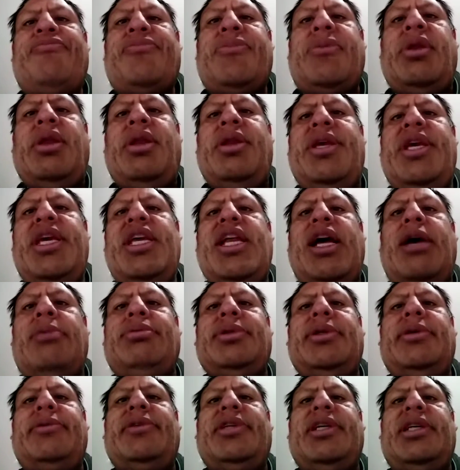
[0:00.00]
Indeed, I
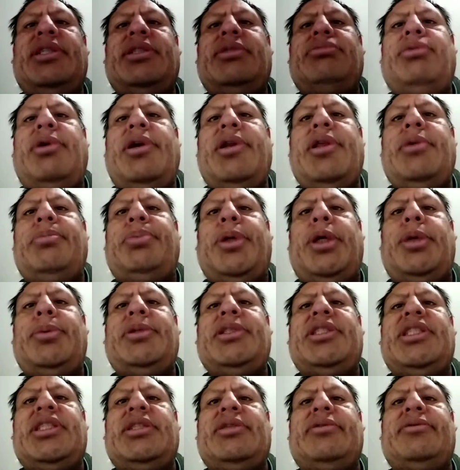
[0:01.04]
believe that it's one of the
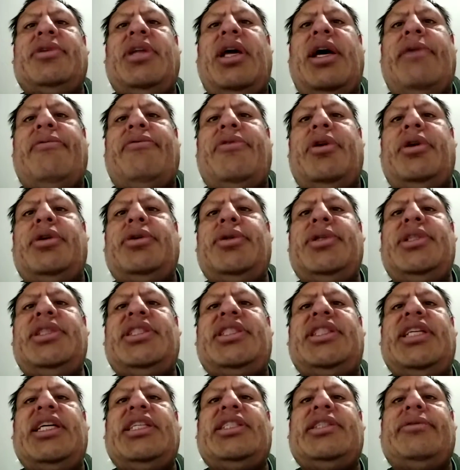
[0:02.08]
purposes of life. There are only
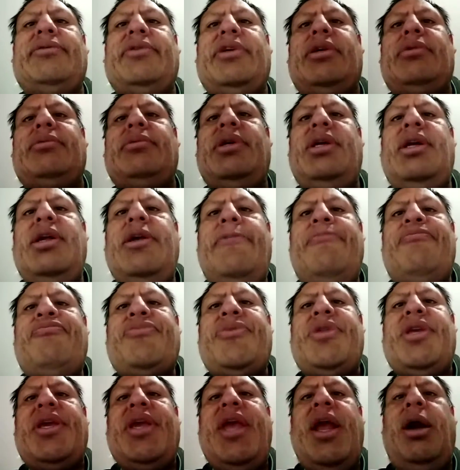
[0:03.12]
6 of them.
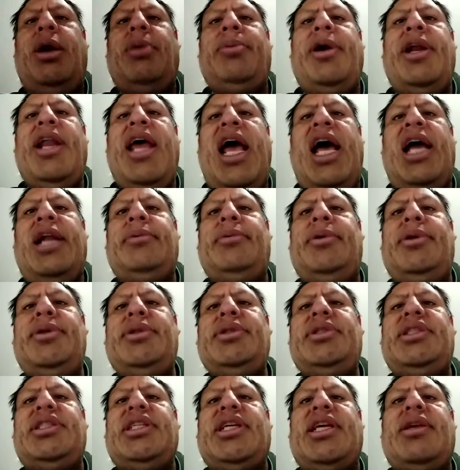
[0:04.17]
To care about
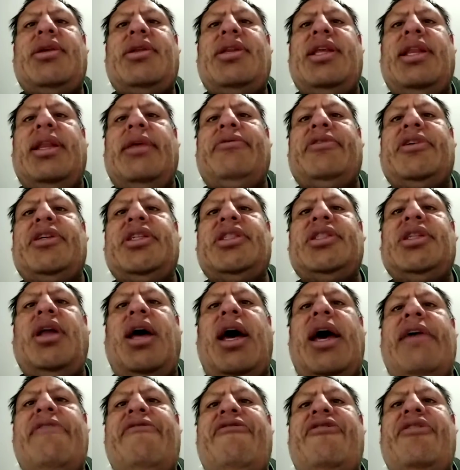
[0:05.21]
animals, to live a good
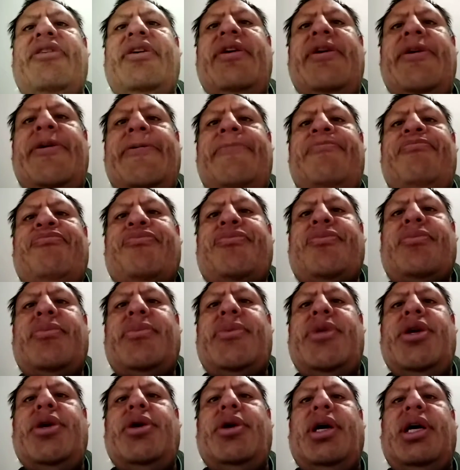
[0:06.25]
life,
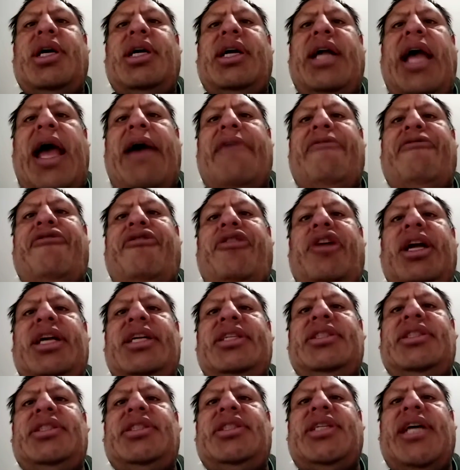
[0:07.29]
to have
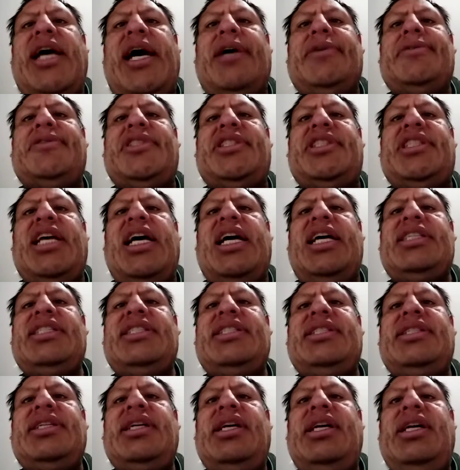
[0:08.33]
friends, to have
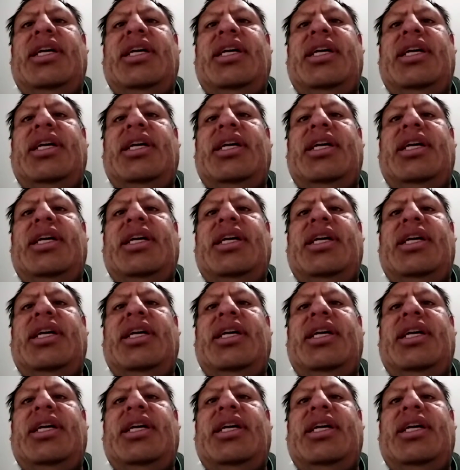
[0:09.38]
sex,